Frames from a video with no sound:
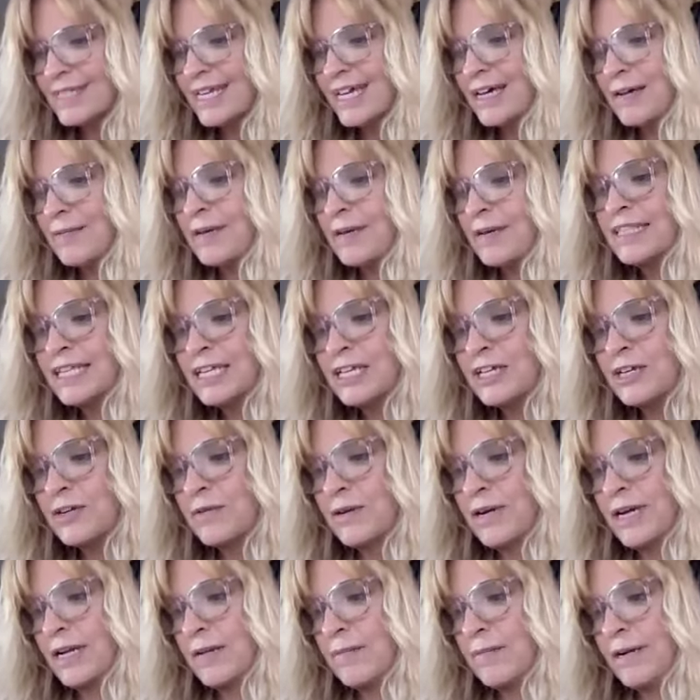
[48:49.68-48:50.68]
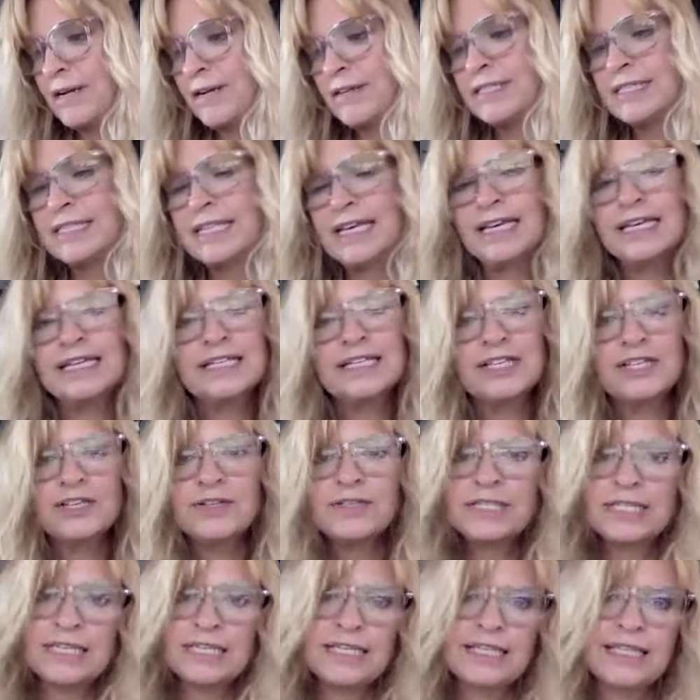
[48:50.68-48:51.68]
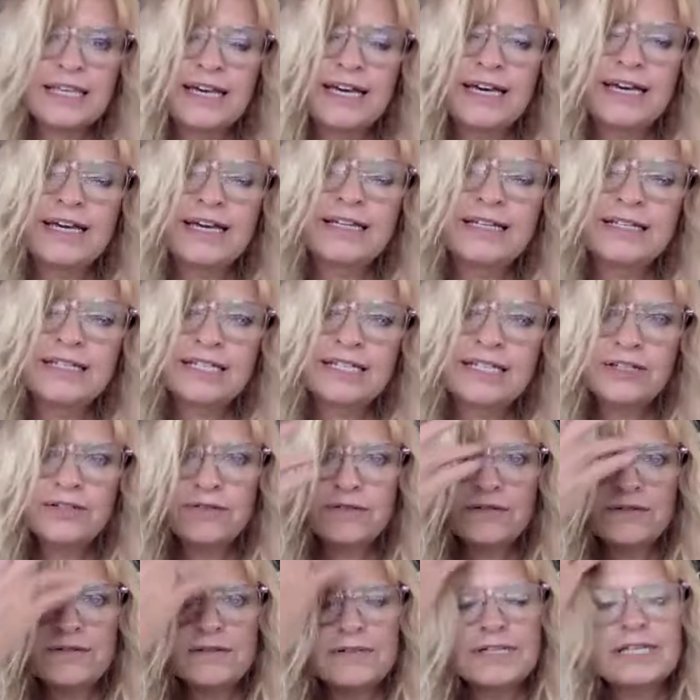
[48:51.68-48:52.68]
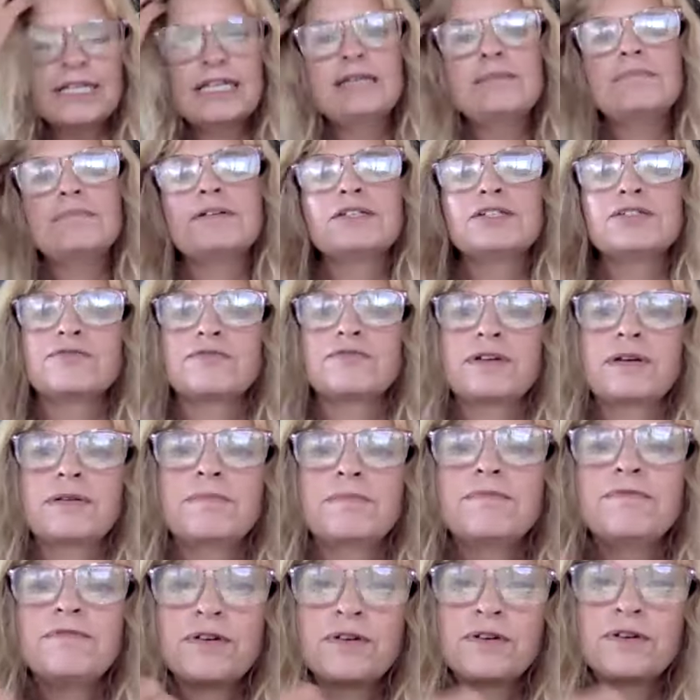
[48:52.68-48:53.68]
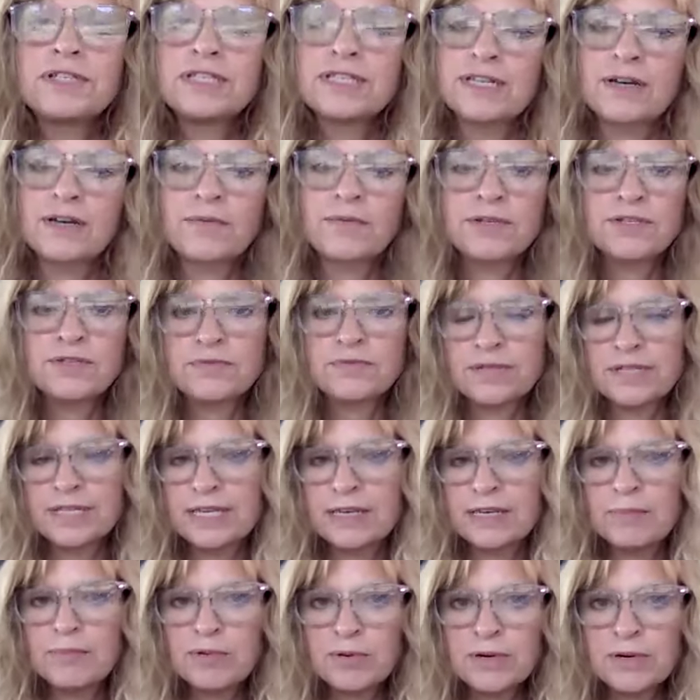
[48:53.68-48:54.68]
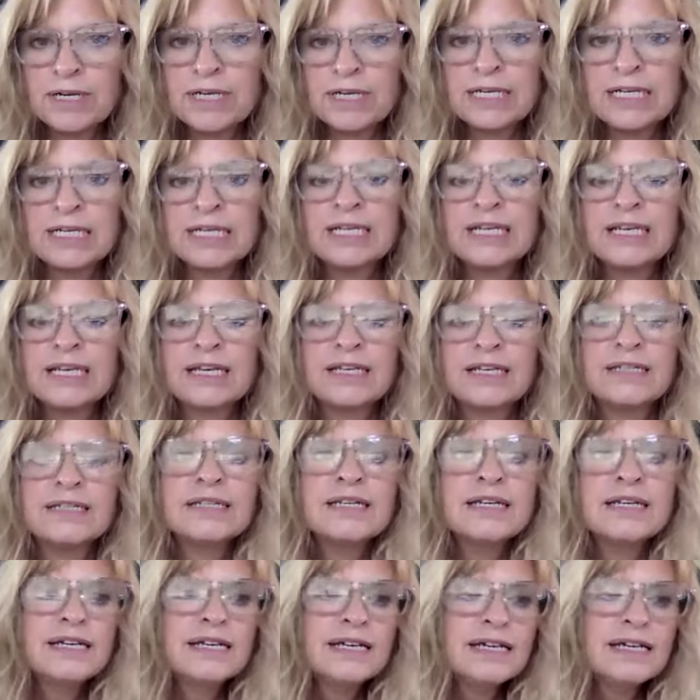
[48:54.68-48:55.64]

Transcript: um, i think you're right about satan using that to keep us from focusing on what's really important and